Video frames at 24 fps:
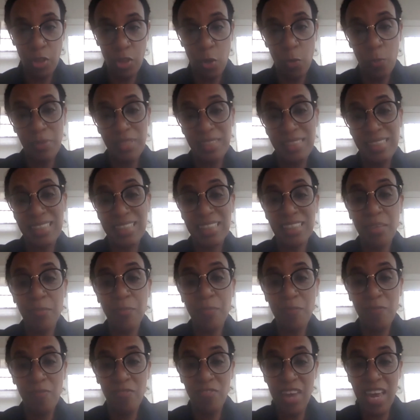been
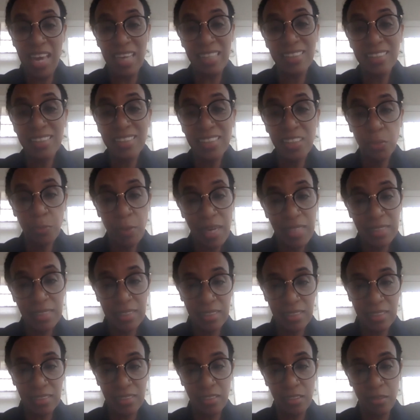disadvantaged by
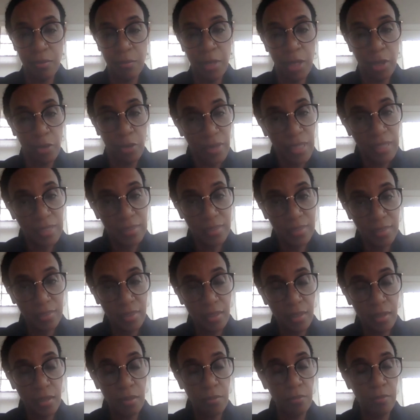systemic
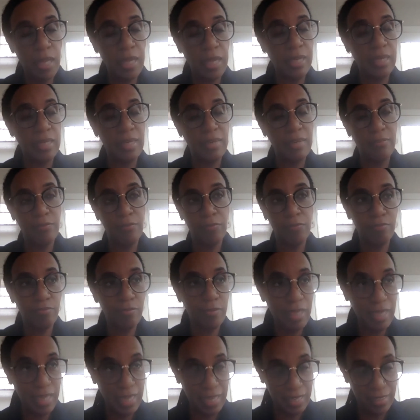racism, like
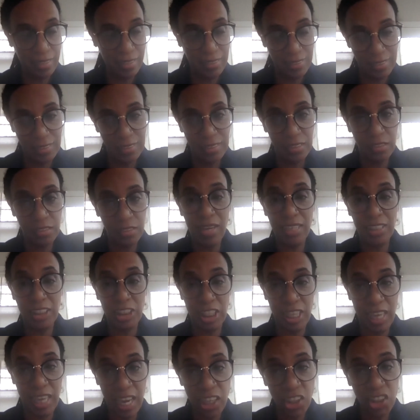in the sense of
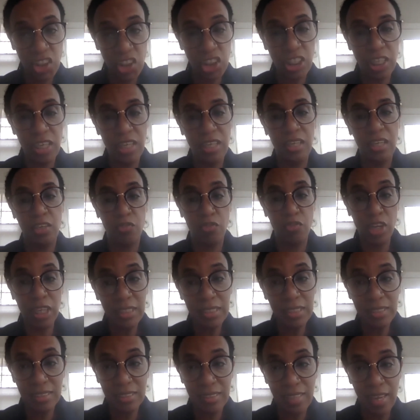education and real
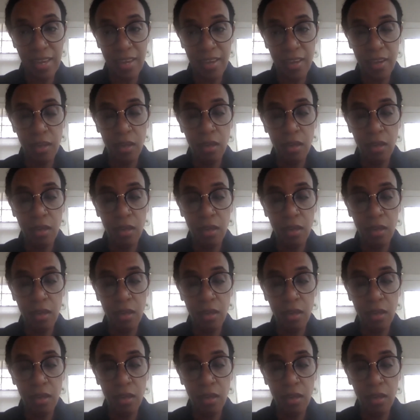estate.